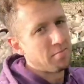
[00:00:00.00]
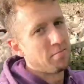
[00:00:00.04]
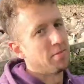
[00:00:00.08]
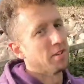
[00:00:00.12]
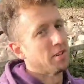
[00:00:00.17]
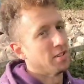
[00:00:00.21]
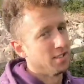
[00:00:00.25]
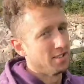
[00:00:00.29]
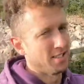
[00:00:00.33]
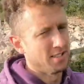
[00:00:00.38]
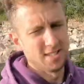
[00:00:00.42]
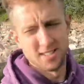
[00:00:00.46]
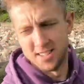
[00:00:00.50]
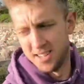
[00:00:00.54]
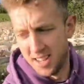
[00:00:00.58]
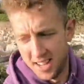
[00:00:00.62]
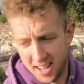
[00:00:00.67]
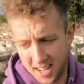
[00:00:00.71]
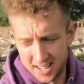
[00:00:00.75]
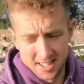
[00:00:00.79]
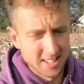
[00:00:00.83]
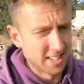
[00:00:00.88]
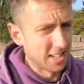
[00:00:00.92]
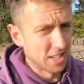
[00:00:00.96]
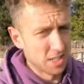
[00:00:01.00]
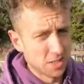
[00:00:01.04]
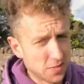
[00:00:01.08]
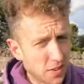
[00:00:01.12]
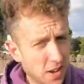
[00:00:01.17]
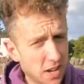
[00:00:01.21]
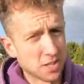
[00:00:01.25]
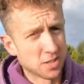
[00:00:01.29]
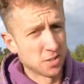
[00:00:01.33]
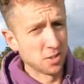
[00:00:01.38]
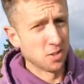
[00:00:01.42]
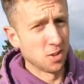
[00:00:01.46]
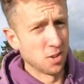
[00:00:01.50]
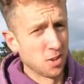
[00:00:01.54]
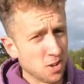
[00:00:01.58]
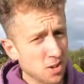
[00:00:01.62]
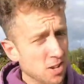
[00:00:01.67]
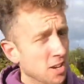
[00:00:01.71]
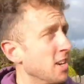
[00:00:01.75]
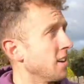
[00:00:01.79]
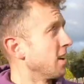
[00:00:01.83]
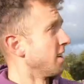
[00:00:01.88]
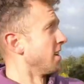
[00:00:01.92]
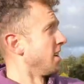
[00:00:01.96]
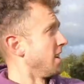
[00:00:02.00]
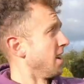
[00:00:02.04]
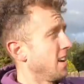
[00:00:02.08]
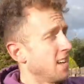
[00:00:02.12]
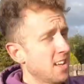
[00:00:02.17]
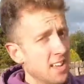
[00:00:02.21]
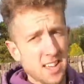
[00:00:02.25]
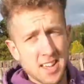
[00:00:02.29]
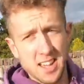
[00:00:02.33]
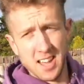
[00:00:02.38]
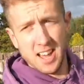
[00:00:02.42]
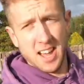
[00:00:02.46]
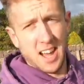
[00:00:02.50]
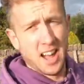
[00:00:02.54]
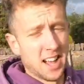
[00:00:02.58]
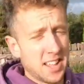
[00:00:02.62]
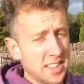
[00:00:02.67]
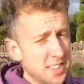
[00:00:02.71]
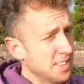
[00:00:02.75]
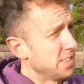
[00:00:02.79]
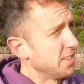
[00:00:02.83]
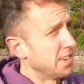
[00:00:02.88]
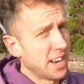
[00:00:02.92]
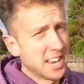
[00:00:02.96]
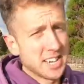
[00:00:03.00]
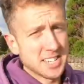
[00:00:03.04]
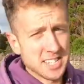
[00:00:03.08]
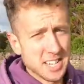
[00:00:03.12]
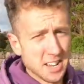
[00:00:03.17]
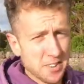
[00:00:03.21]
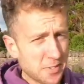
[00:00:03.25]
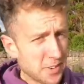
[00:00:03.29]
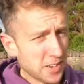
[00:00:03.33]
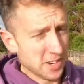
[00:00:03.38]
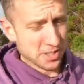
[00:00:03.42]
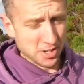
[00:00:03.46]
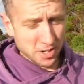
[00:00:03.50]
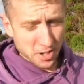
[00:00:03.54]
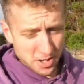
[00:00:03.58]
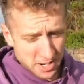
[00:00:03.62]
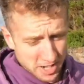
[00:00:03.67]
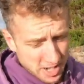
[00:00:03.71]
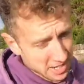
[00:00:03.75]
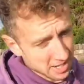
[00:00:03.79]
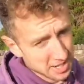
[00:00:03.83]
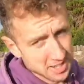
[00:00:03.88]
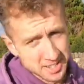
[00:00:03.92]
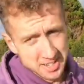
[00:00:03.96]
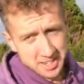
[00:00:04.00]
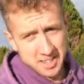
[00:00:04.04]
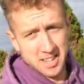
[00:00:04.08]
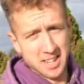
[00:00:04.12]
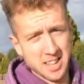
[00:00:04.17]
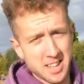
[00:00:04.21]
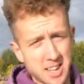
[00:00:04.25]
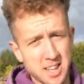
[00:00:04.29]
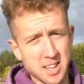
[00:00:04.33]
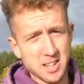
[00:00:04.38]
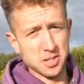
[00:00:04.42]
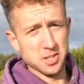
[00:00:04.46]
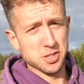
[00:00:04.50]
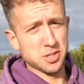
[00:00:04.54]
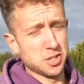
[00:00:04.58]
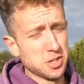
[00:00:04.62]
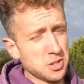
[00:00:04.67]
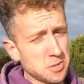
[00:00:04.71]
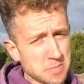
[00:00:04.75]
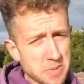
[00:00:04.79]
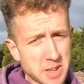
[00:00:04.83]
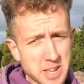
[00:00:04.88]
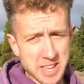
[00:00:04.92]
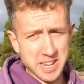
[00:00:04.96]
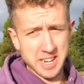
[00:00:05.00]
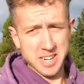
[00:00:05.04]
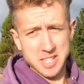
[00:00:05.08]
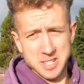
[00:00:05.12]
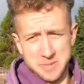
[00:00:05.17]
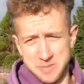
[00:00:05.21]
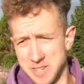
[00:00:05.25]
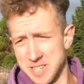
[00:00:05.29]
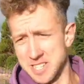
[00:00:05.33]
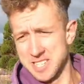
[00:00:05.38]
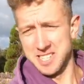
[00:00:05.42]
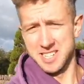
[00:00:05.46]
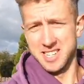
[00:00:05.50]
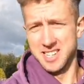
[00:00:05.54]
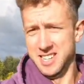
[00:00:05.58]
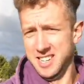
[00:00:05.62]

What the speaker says: because it takes far too long. And the nights are fair drawing in, it'll soon be Christmas.